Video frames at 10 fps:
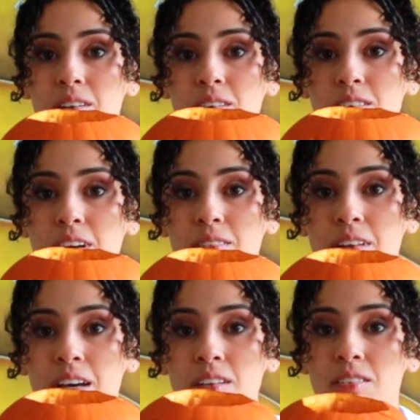Looks kind of
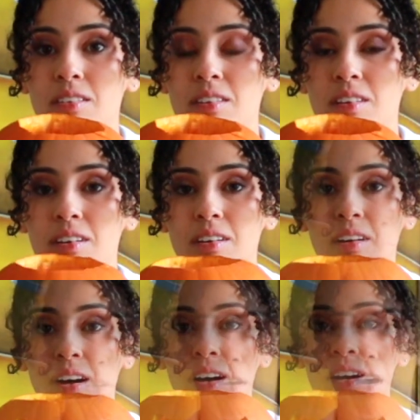nice,
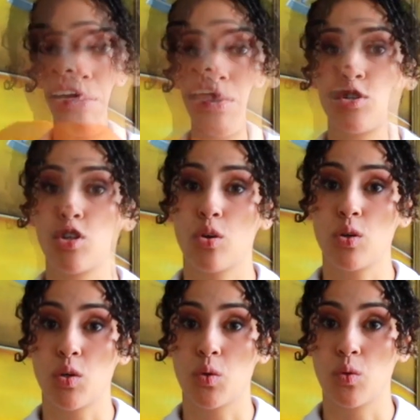huh? I'm gonna show
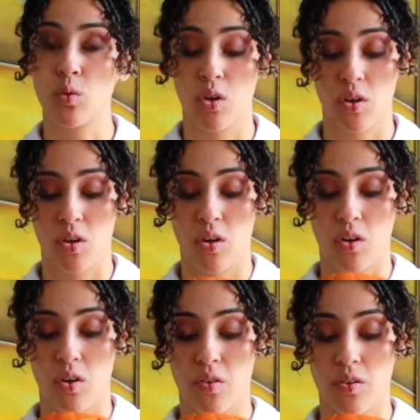you
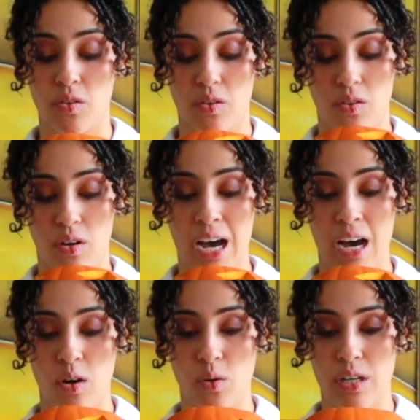
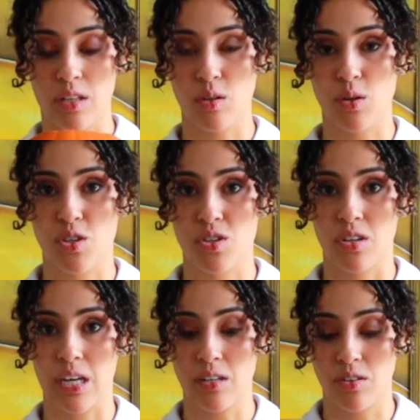how it
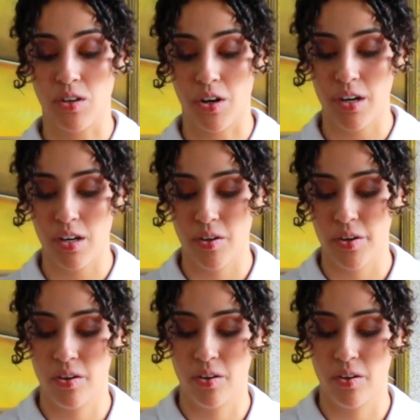looks in the dark.